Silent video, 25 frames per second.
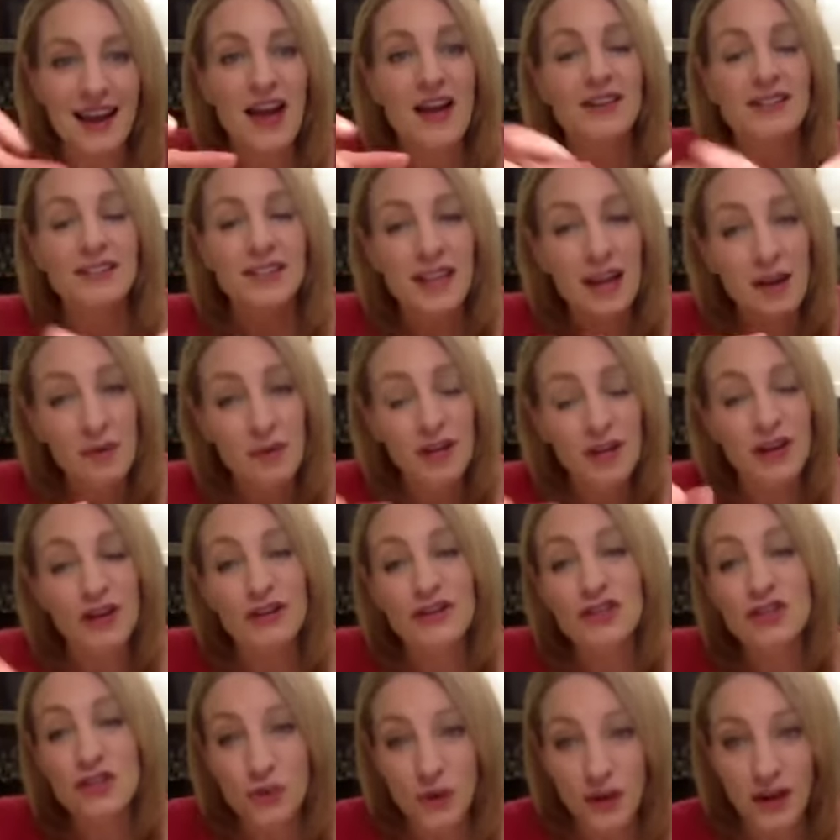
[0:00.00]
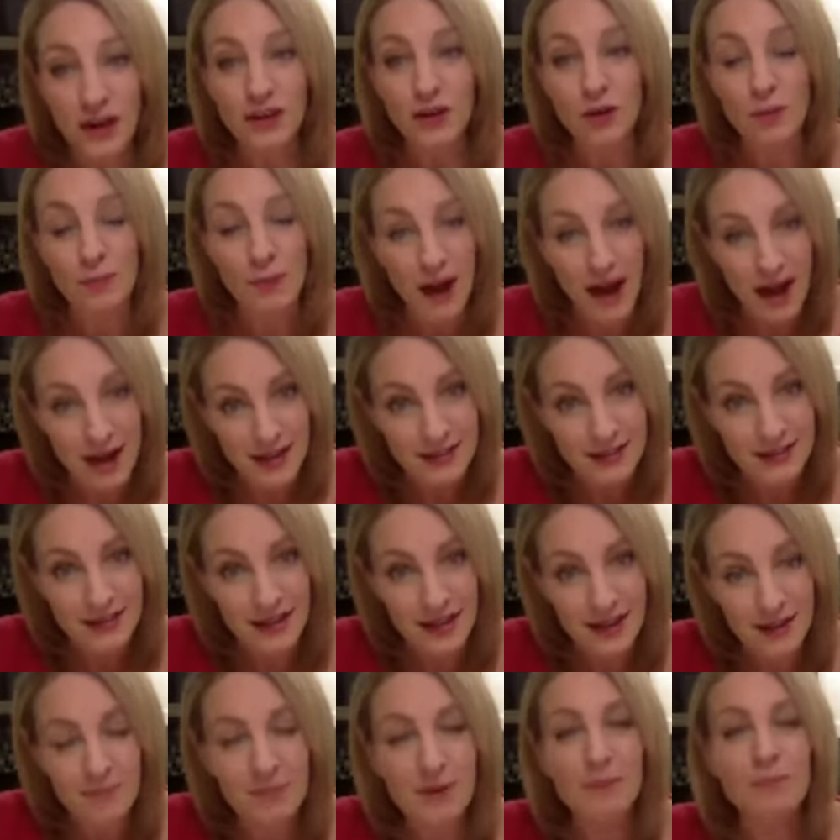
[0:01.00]
So that way you're enjoying your
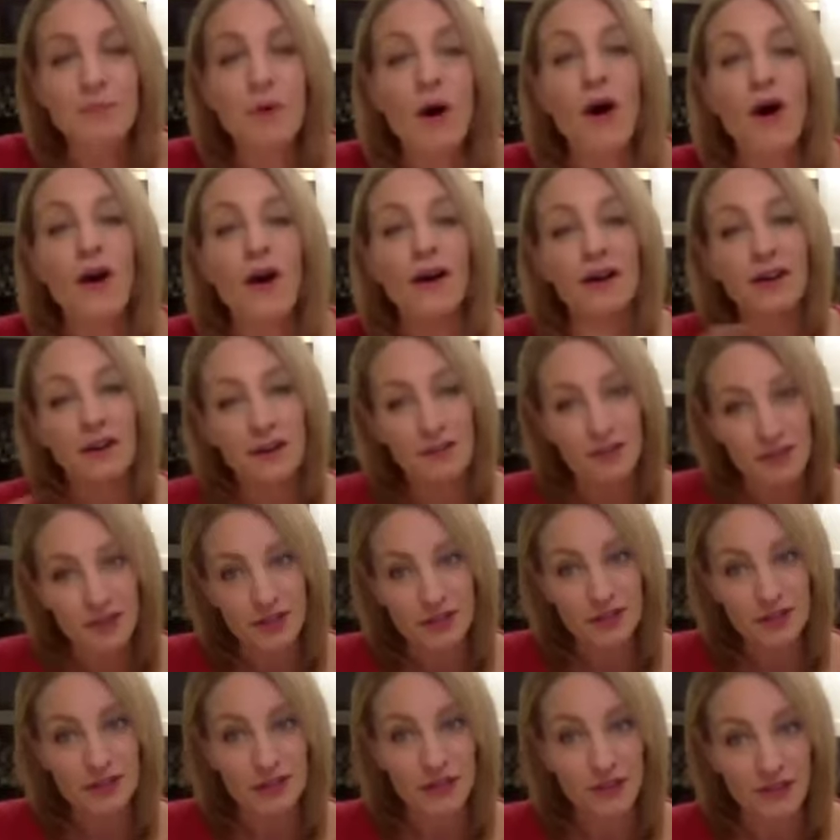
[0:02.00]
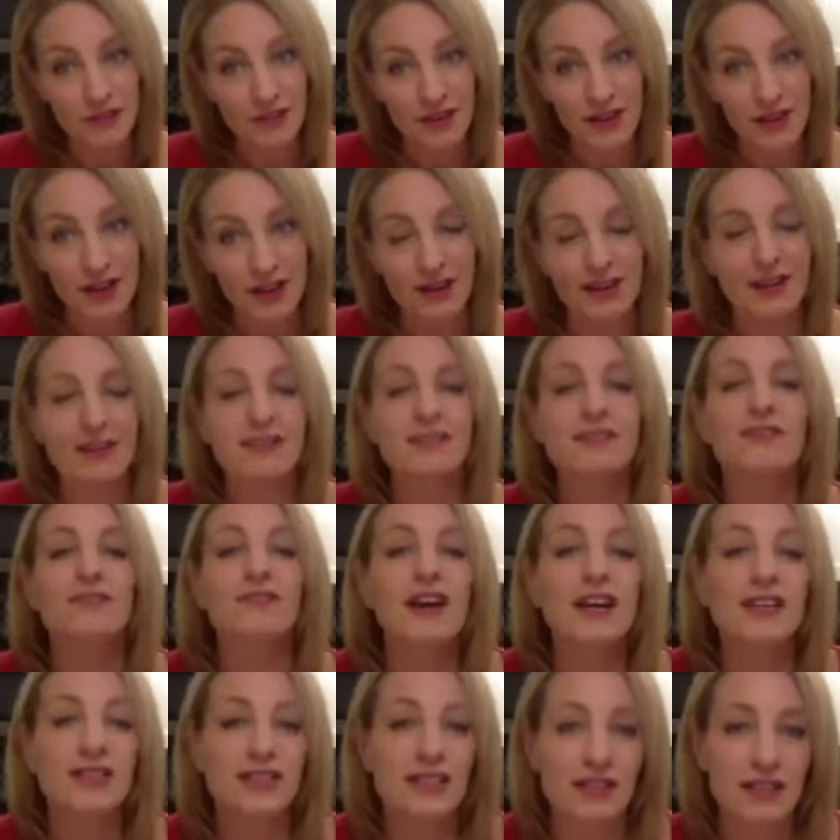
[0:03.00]
pasta, but part of the serving is a
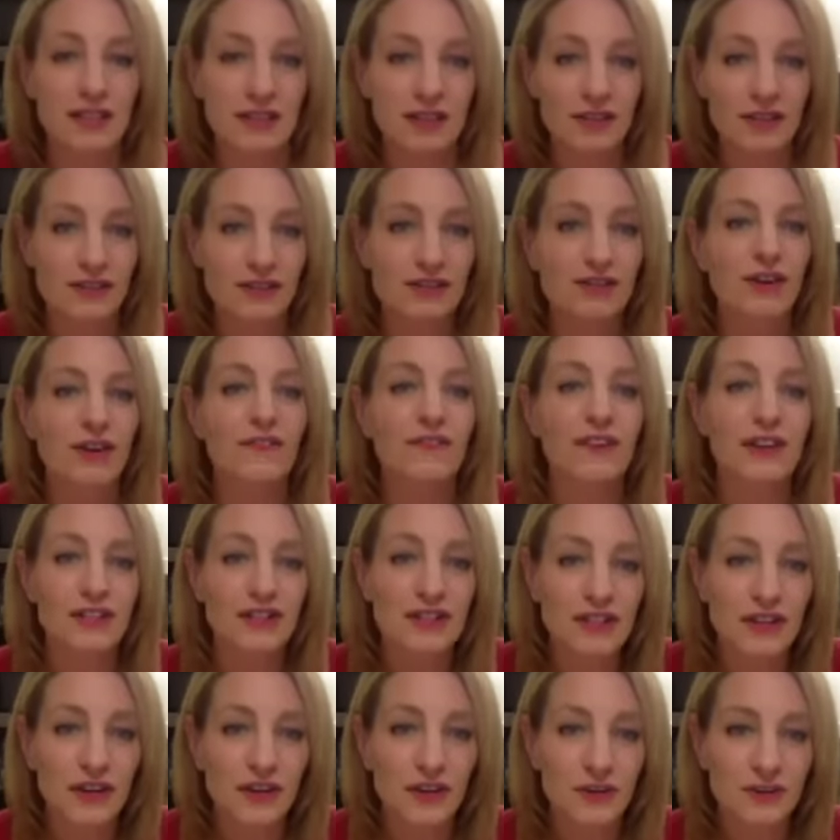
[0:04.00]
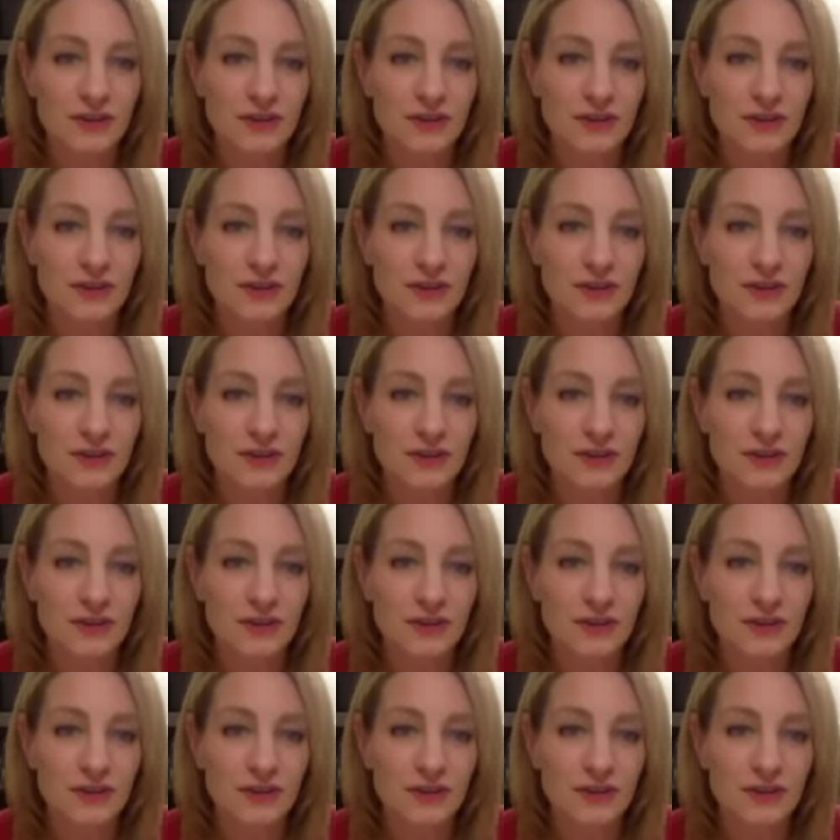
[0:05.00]
veggie serving too.